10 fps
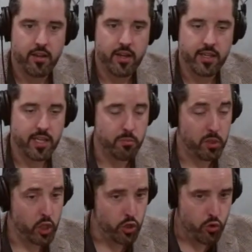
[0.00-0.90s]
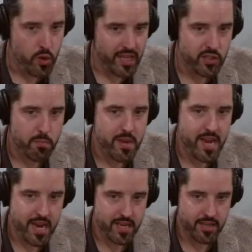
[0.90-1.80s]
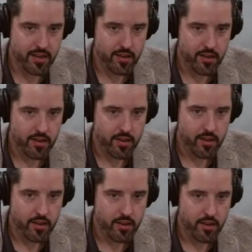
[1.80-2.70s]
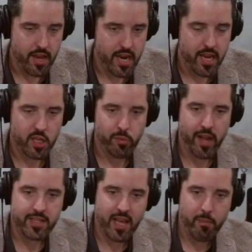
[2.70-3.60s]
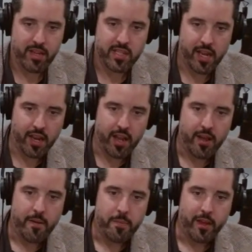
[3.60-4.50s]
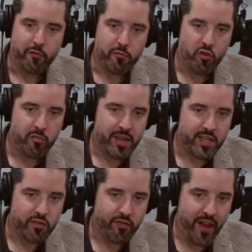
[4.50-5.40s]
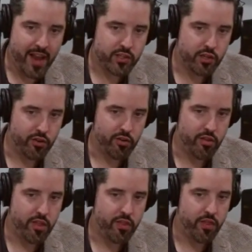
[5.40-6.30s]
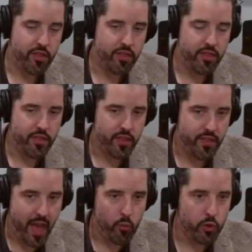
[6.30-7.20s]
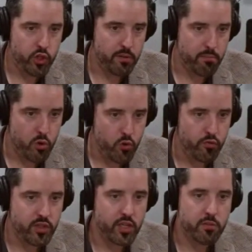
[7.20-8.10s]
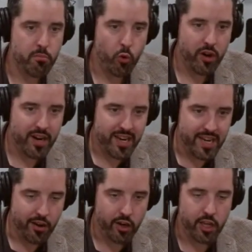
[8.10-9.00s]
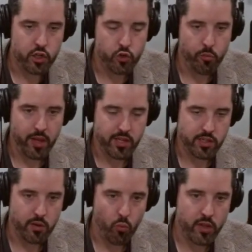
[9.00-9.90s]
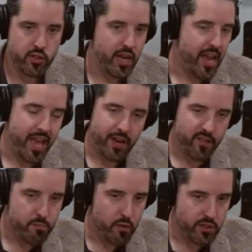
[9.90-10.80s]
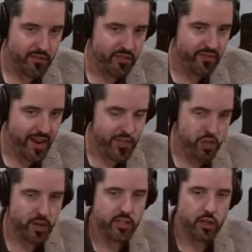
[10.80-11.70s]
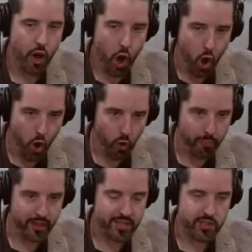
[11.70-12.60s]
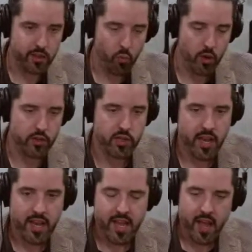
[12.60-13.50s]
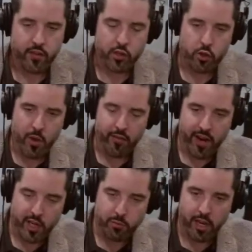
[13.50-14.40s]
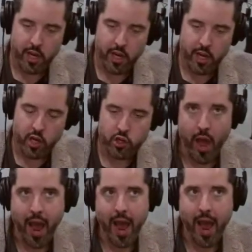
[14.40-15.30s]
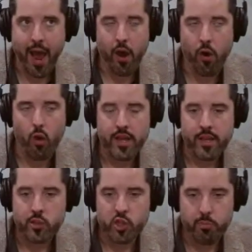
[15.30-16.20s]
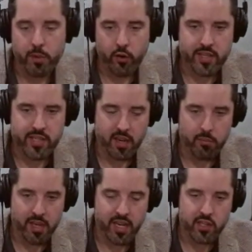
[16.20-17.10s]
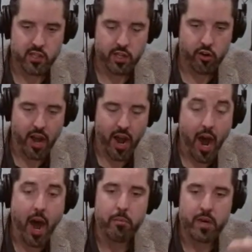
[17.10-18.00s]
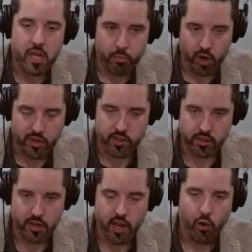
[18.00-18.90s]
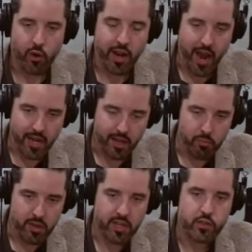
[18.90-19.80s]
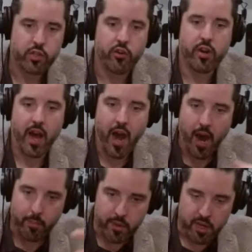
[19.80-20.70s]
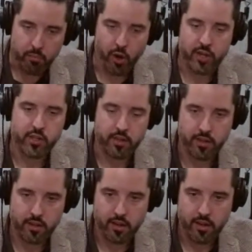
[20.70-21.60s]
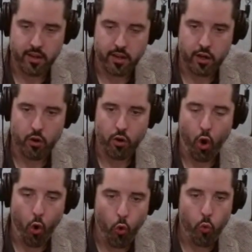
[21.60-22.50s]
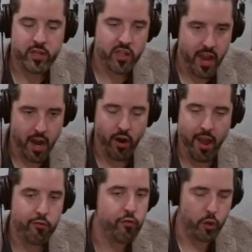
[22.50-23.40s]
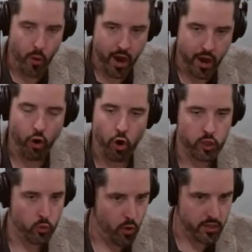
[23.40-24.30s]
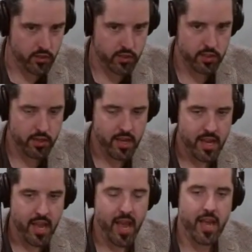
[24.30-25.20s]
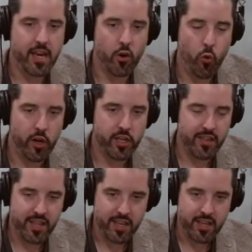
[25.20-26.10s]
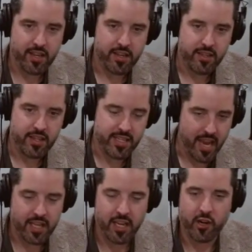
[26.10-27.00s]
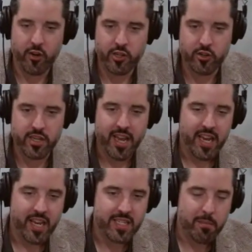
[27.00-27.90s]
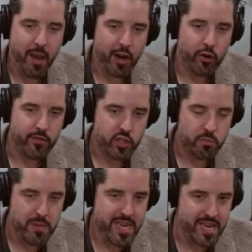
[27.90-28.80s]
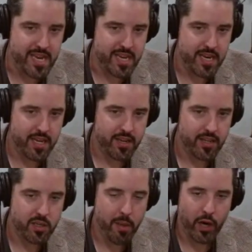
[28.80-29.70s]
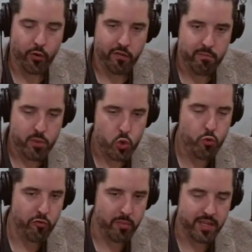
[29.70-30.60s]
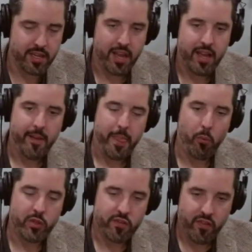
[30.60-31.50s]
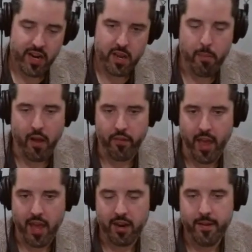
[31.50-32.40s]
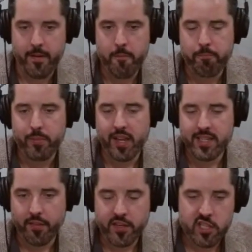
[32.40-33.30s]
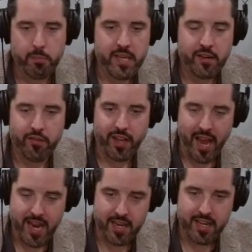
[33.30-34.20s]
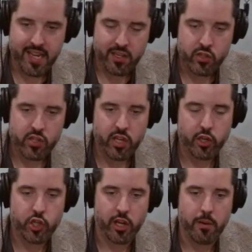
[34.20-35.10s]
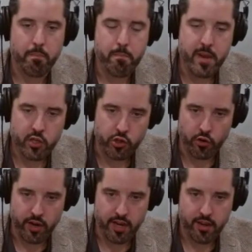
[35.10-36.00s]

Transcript: He says, but the two ends meet. And he explains that by saying, if movement is faster, then that which it moves is more nearly in two places at once. And if it moves even faster, it's in all places at once. And so you have an explanation for how spirits can be considered omnipresent, or God can be considered omnipresent, always there, everywhere, all at once. And according to these alien creatures, it's a matter of speed. It's a matter of movement. And what's funny about that is that the speed of light is such a mystery.